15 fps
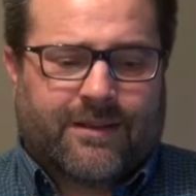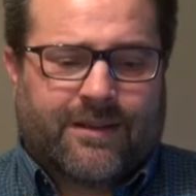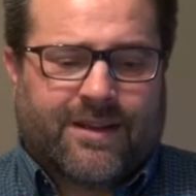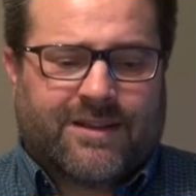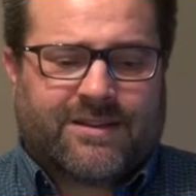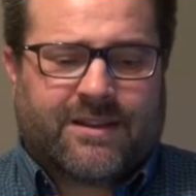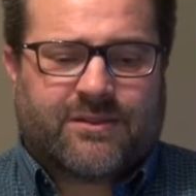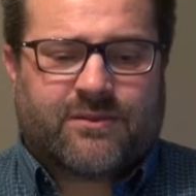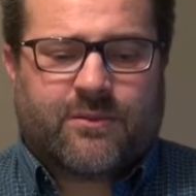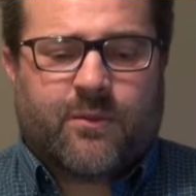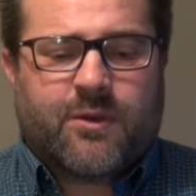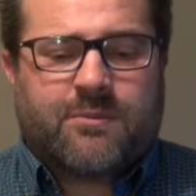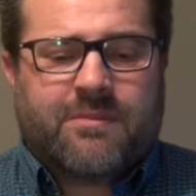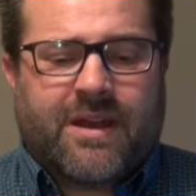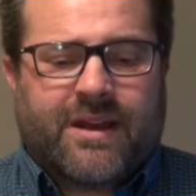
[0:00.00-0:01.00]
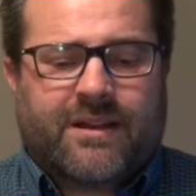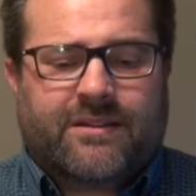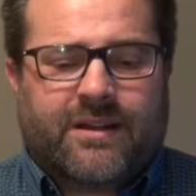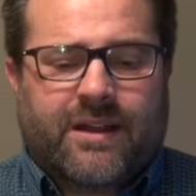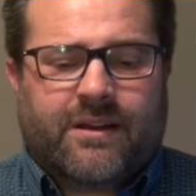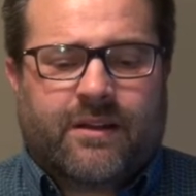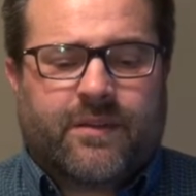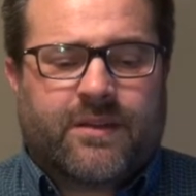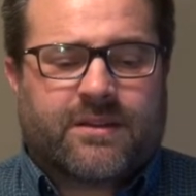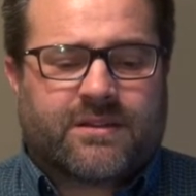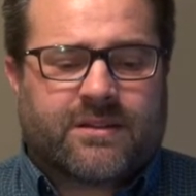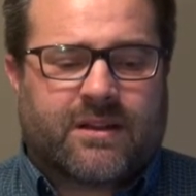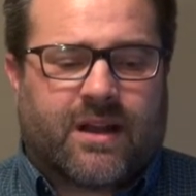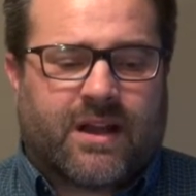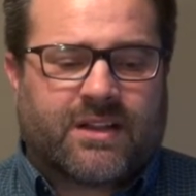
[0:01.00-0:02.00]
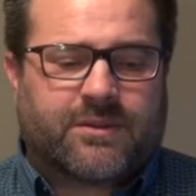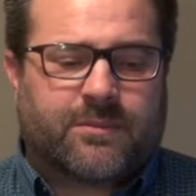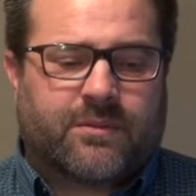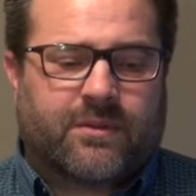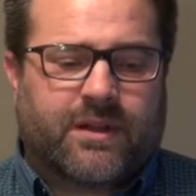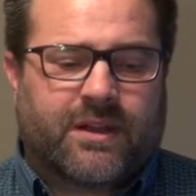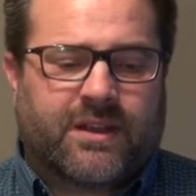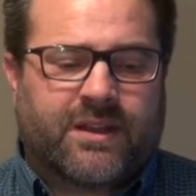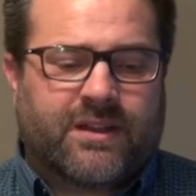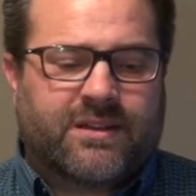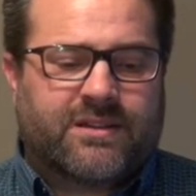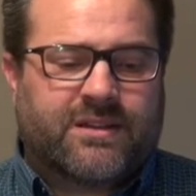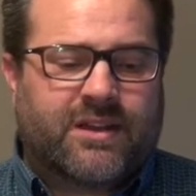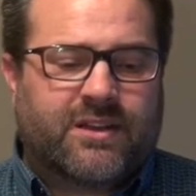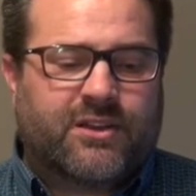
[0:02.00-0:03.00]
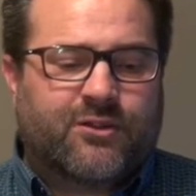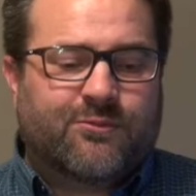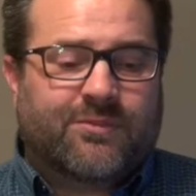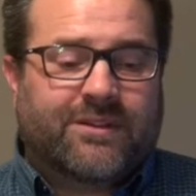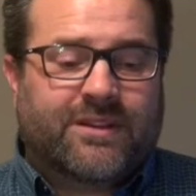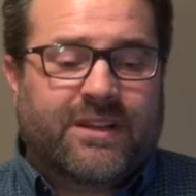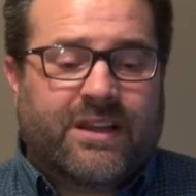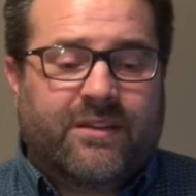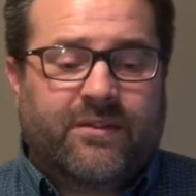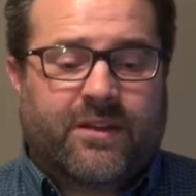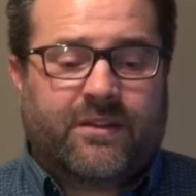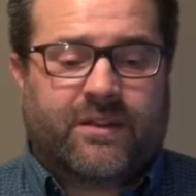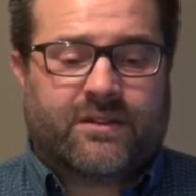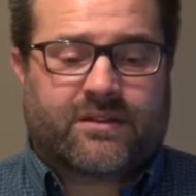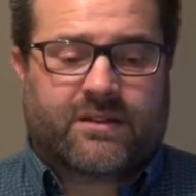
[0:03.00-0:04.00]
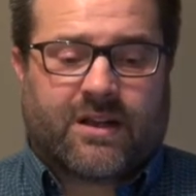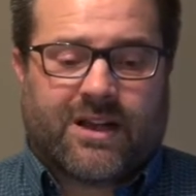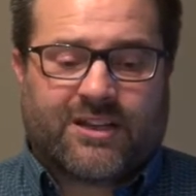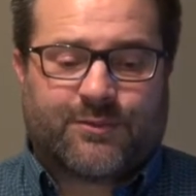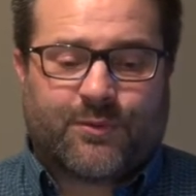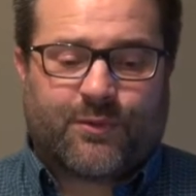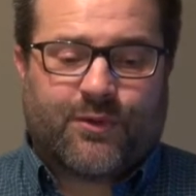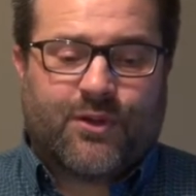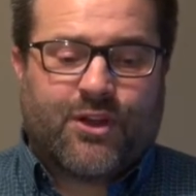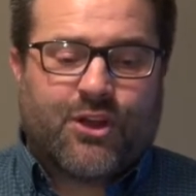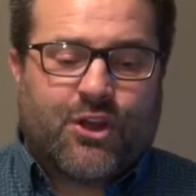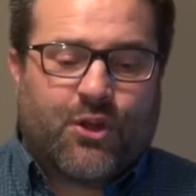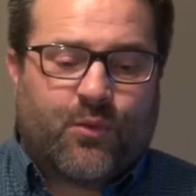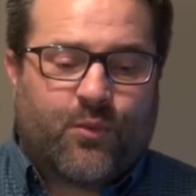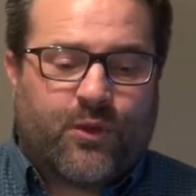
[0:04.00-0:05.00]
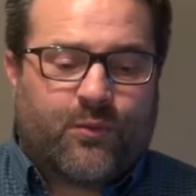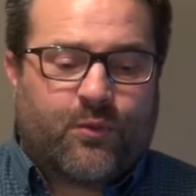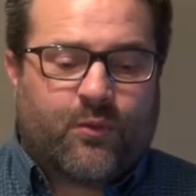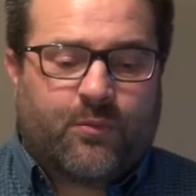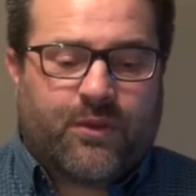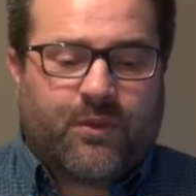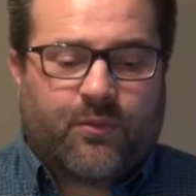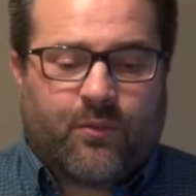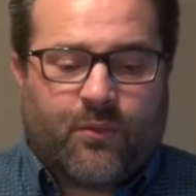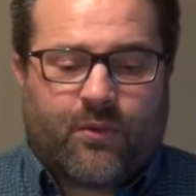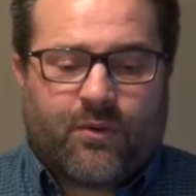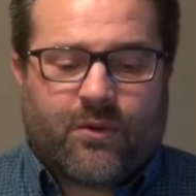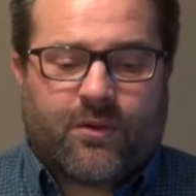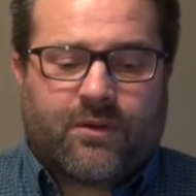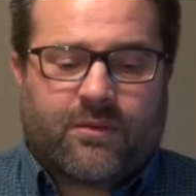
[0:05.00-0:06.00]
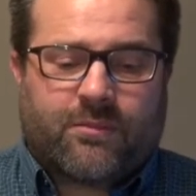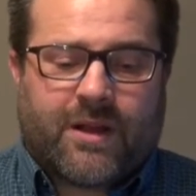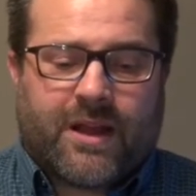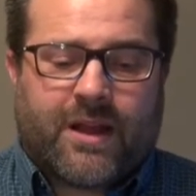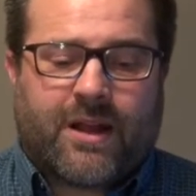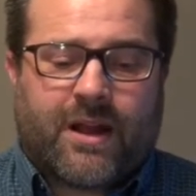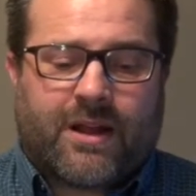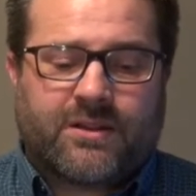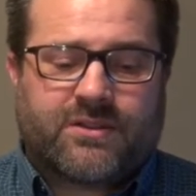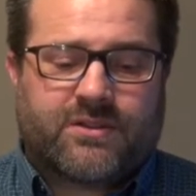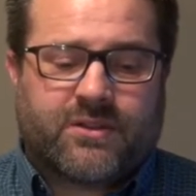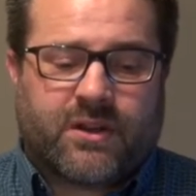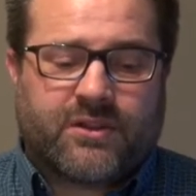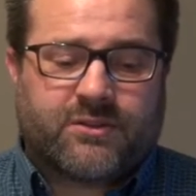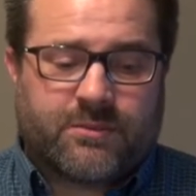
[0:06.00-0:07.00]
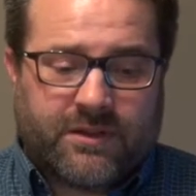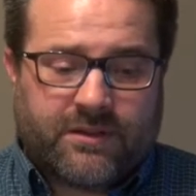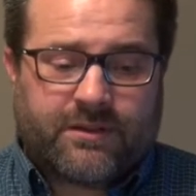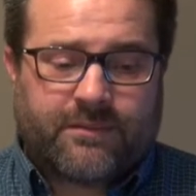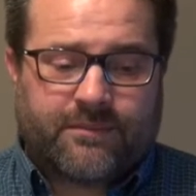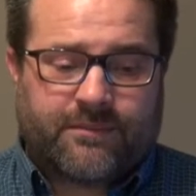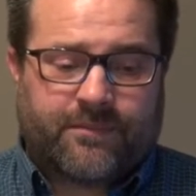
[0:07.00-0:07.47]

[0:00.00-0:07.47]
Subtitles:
He says, when we meditate on this gospel and continue believing this gospel, we will be warned by God's judgment